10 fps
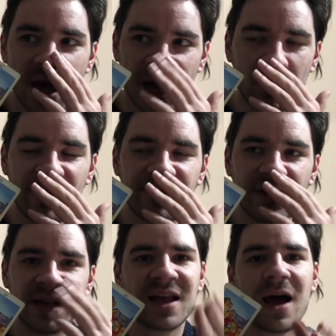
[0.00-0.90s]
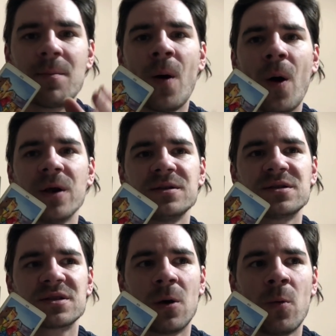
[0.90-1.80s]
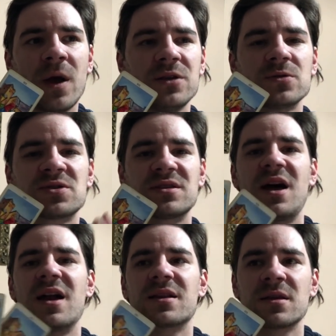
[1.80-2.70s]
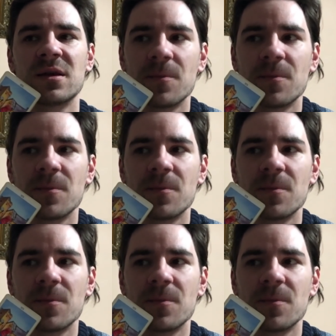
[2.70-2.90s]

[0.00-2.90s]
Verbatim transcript: However, at that point, when you start